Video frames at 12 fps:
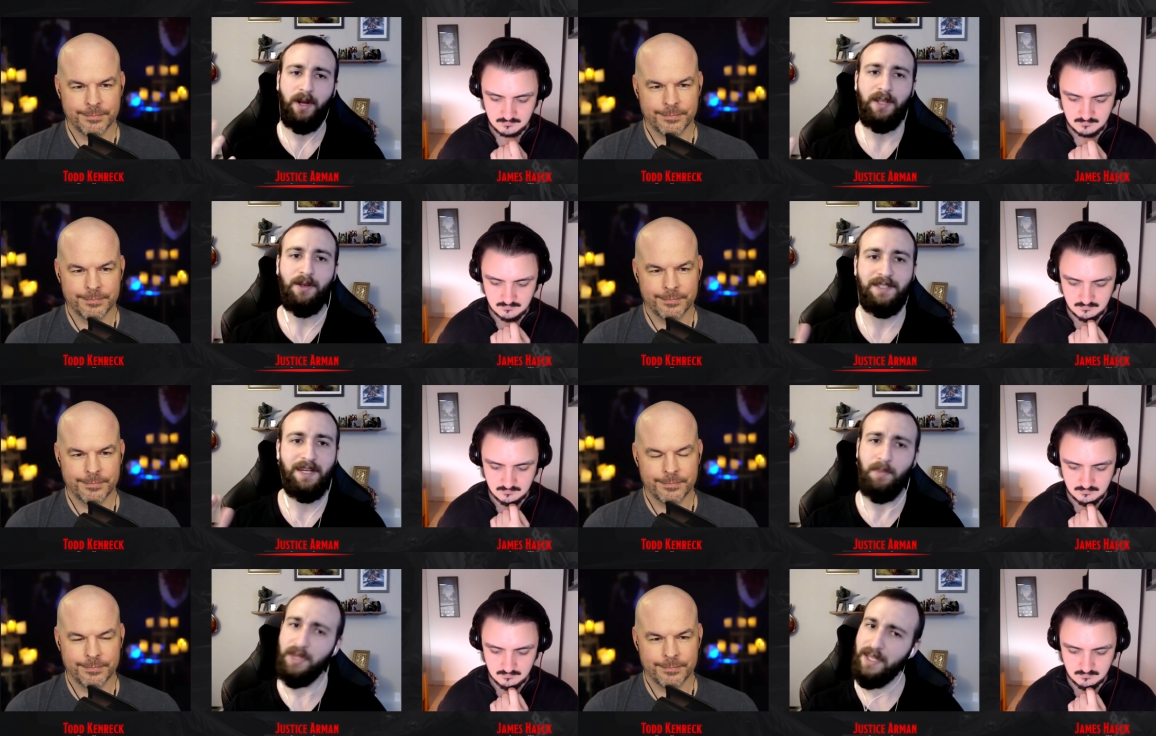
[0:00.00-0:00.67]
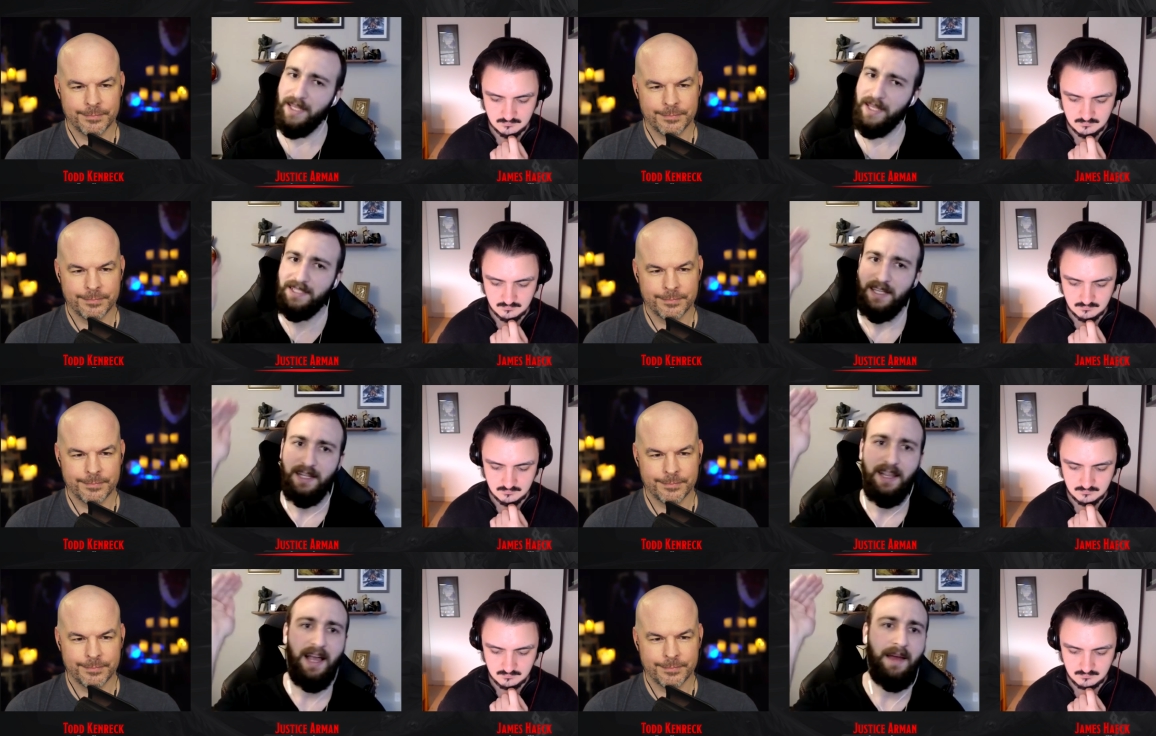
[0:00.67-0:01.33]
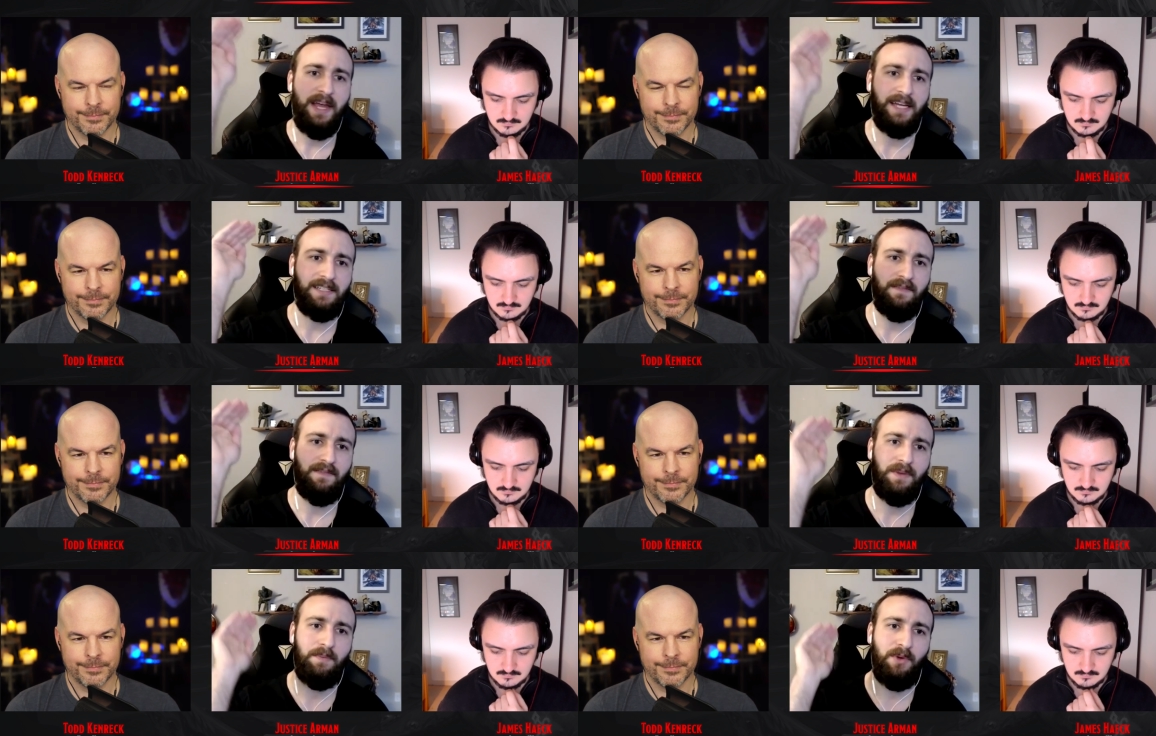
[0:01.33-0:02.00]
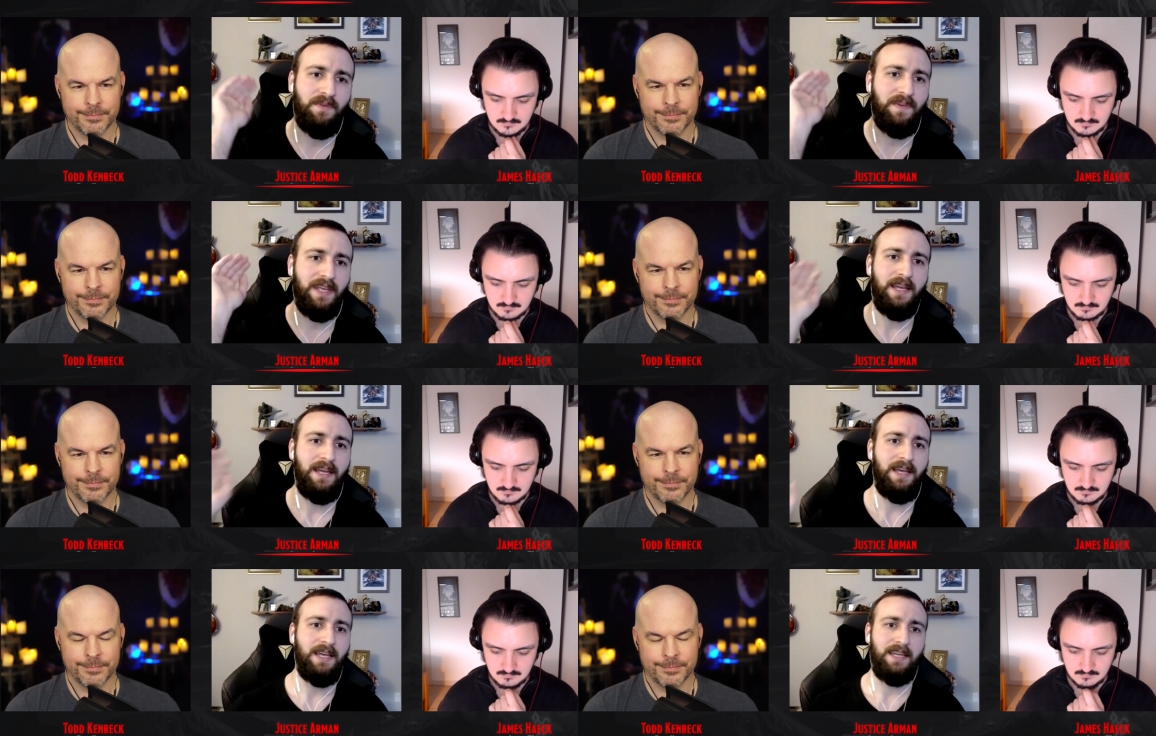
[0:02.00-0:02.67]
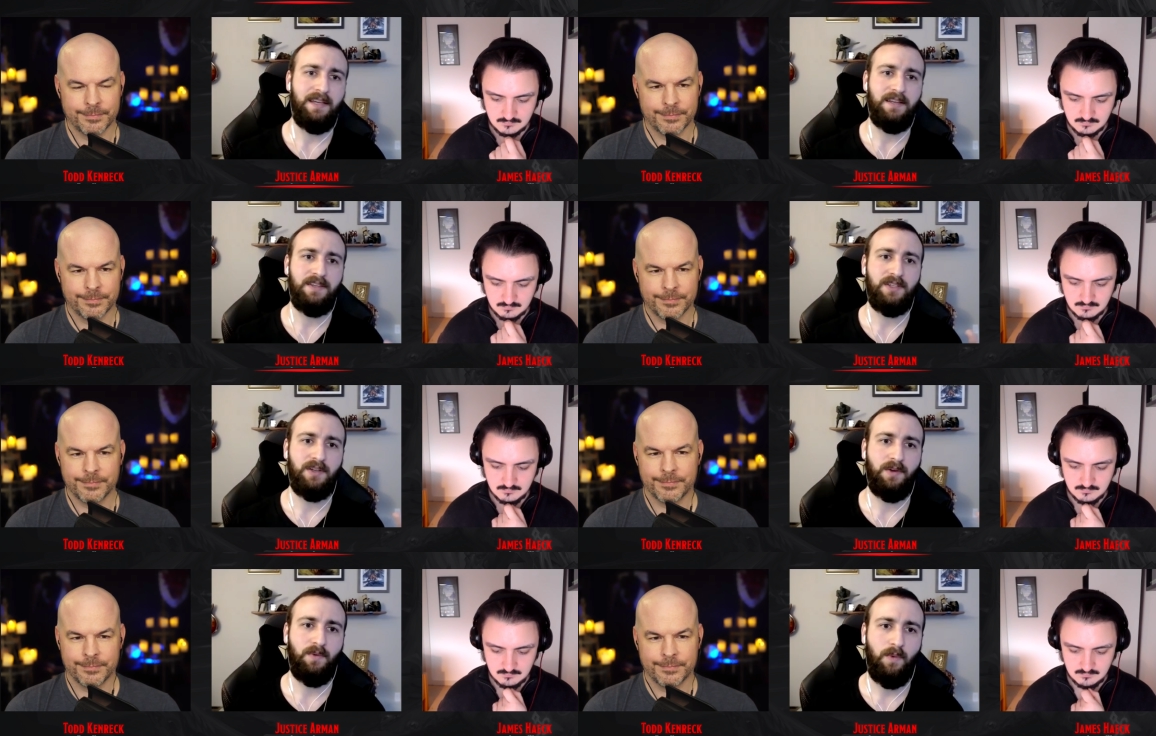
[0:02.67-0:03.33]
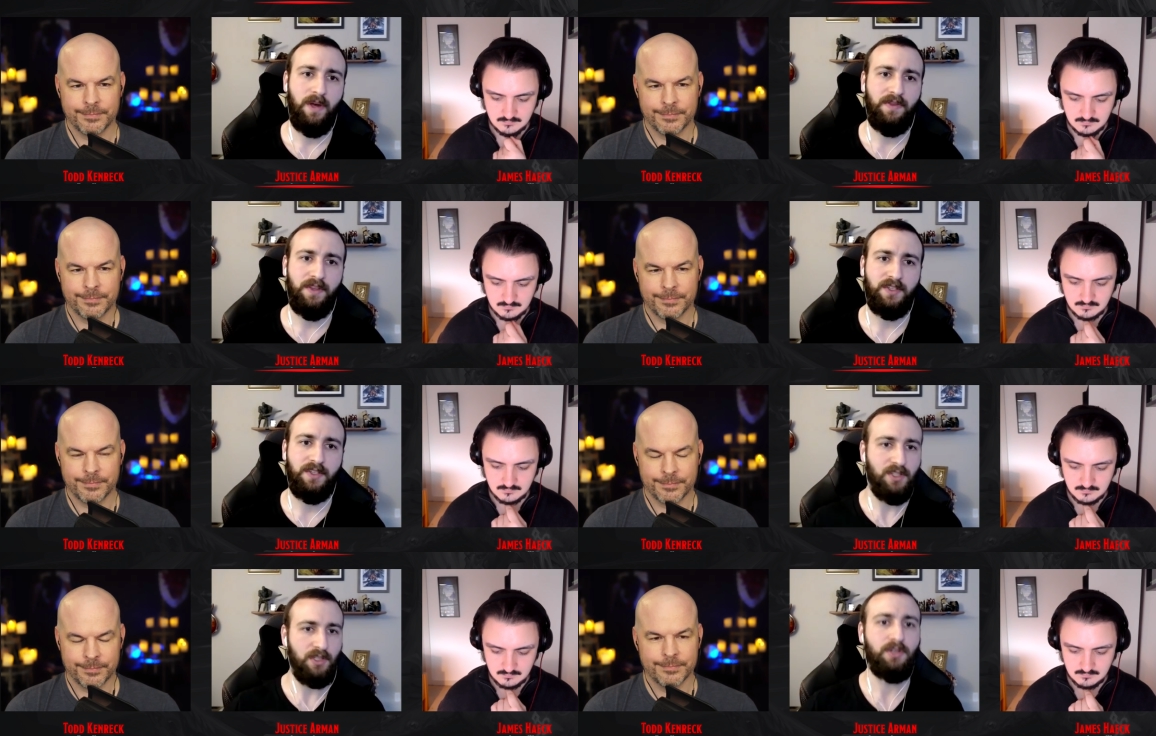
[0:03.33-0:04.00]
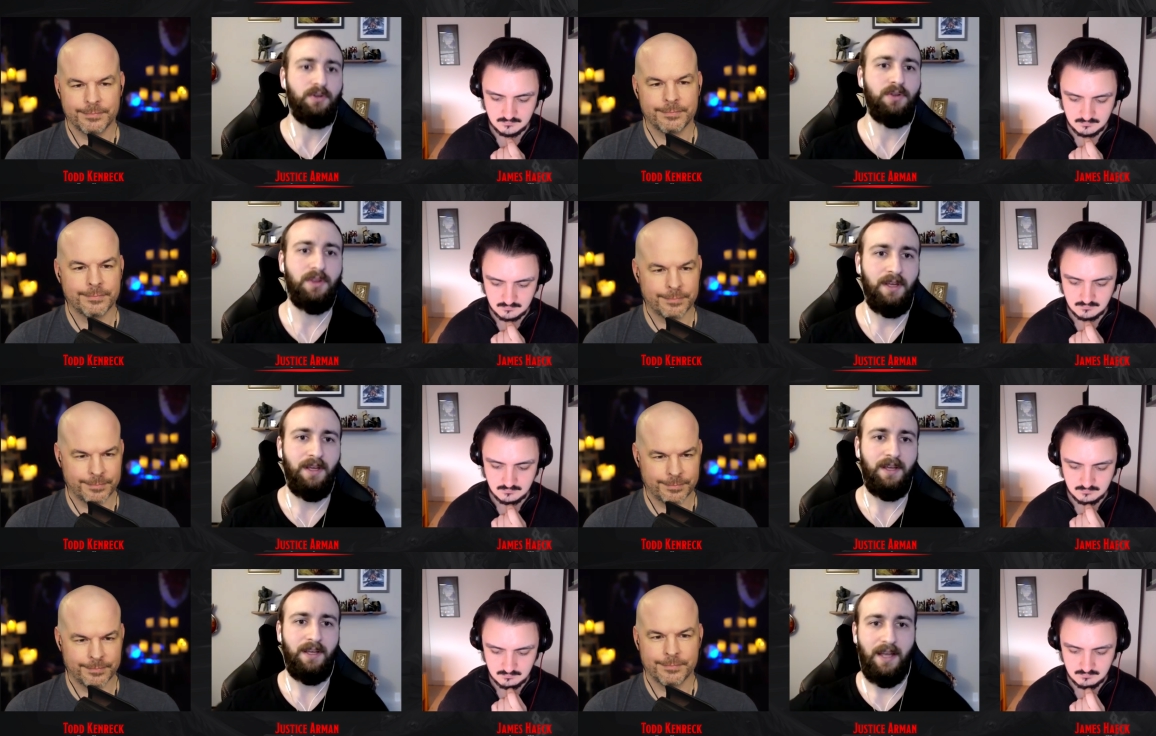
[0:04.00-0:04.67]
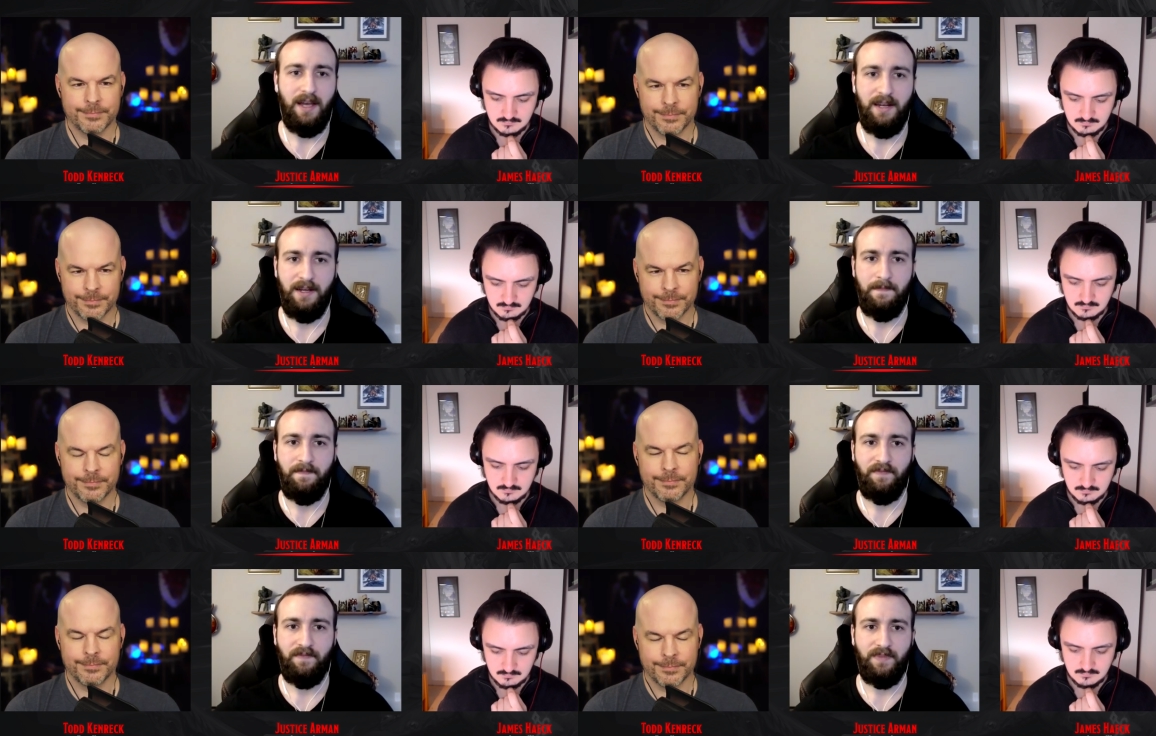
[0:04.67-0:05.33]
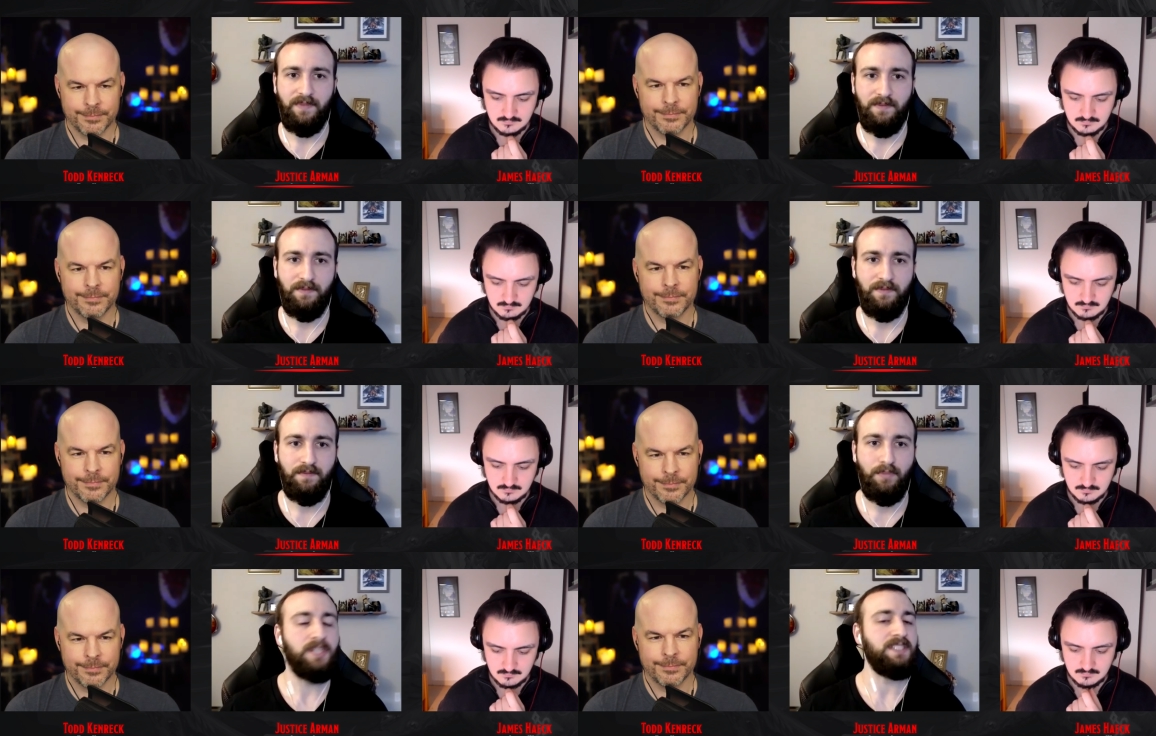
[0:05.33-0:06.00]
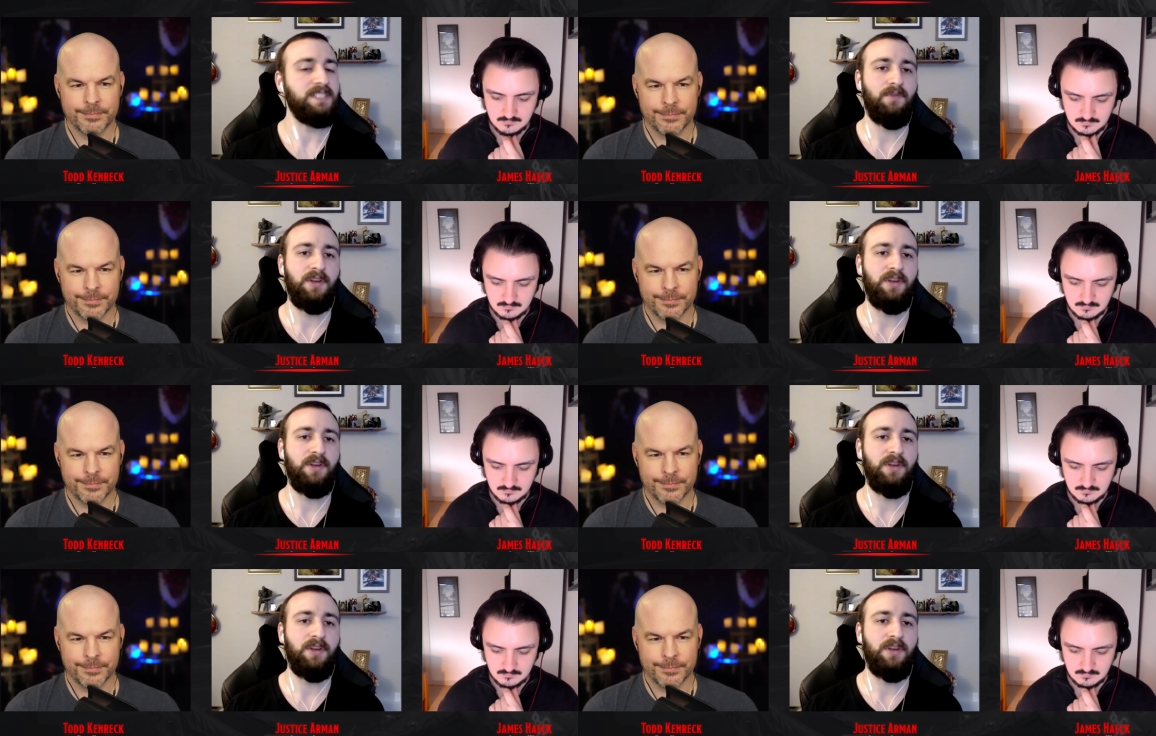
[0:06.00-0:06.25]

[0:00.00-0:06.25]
Speaker 1: it. One of y'all said it, but it's the climax of the movie is when the sleuth kind of puts